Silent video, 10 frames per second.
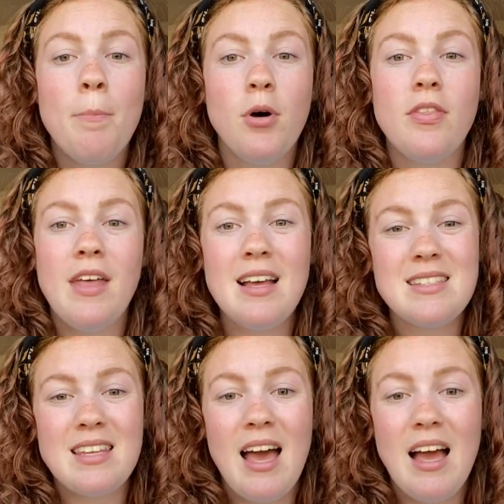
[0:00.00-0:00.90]
But
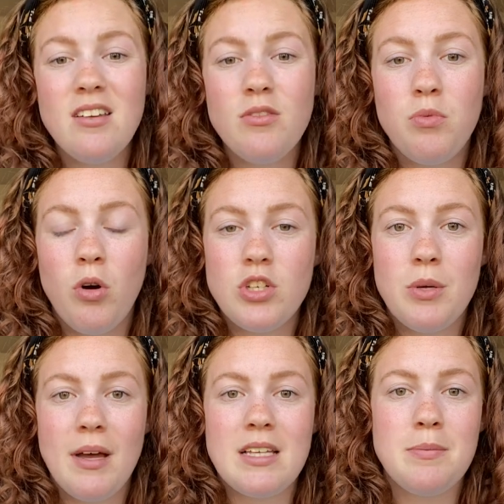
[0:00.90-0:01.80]
that's kind of what
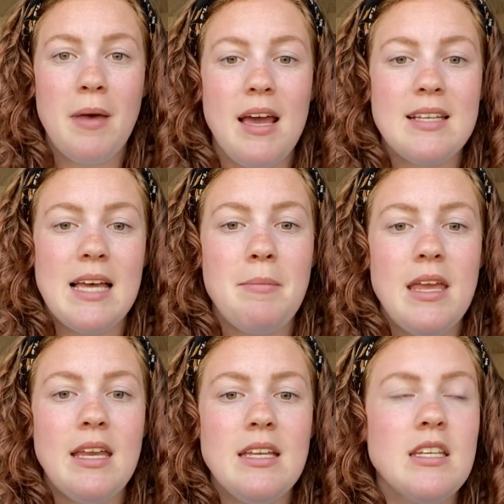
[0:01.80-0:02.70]
to expect. I
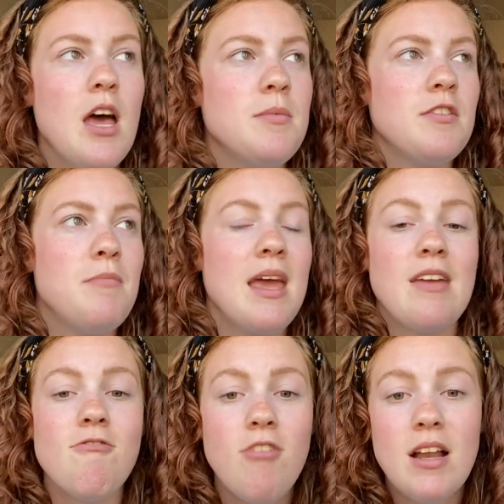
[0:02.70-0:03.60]
mean, in terms of
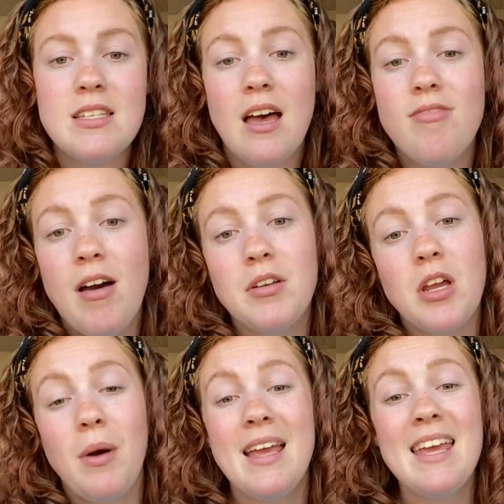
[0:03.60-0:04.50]
making friends, I found it
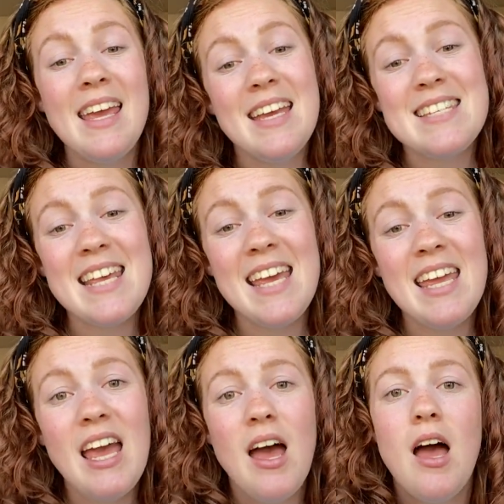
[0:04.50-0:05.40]
quite
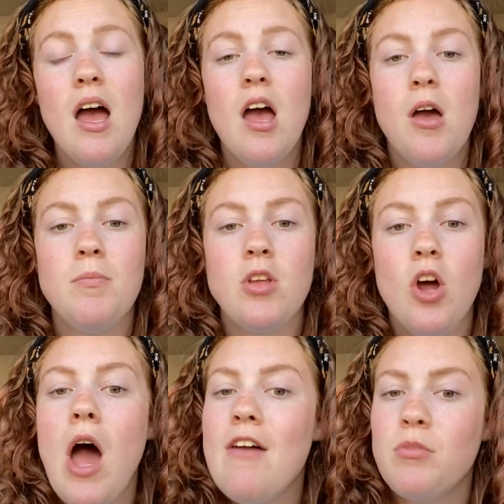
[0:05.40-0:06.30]
easy. You
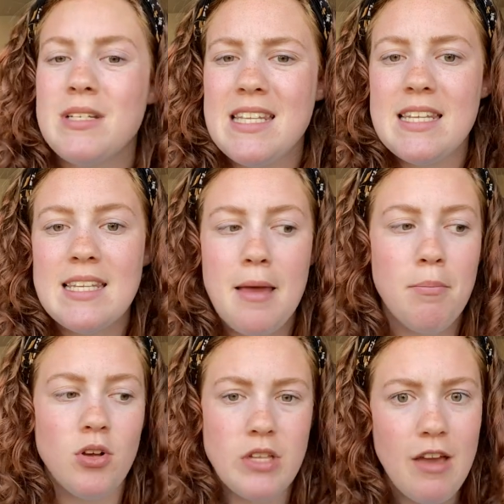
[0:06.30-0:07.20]
know, everyone's in the same
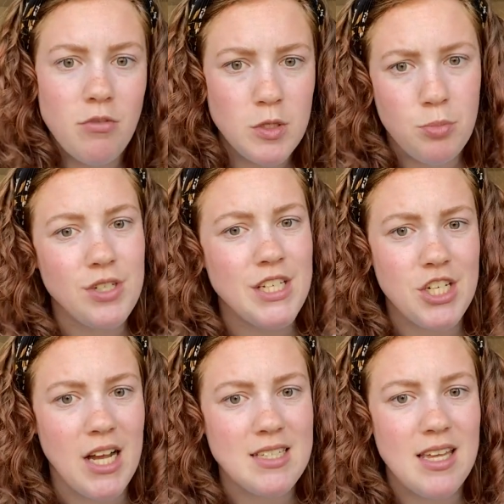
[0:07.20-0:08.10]
boat, so everyone's pretty
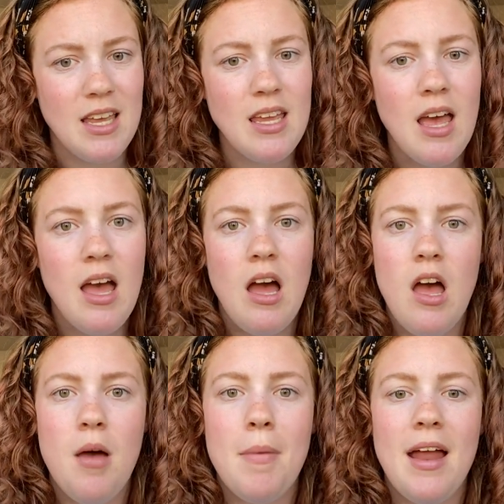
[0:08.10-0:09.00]
chatty.
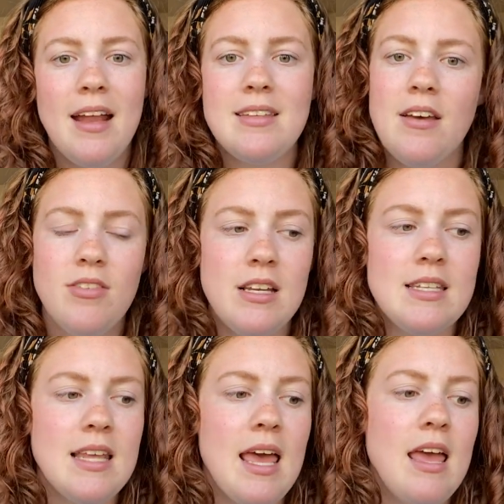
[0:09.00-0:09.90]
And I definitely
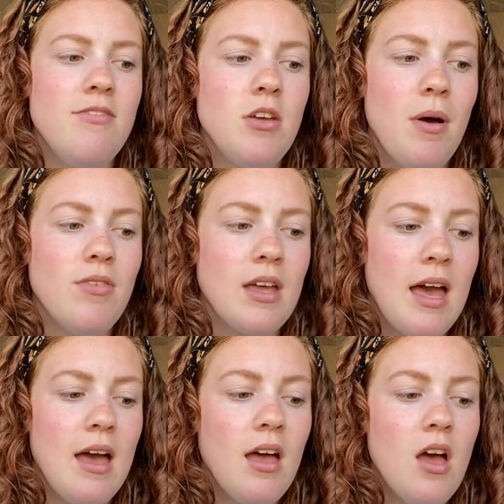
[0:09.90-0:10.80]
say if you ever
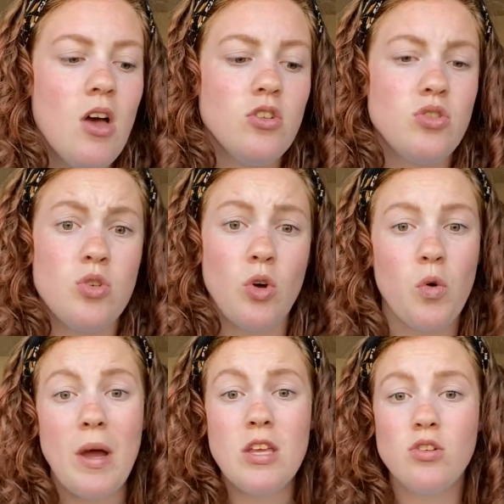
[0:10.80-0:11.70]
get stuck where you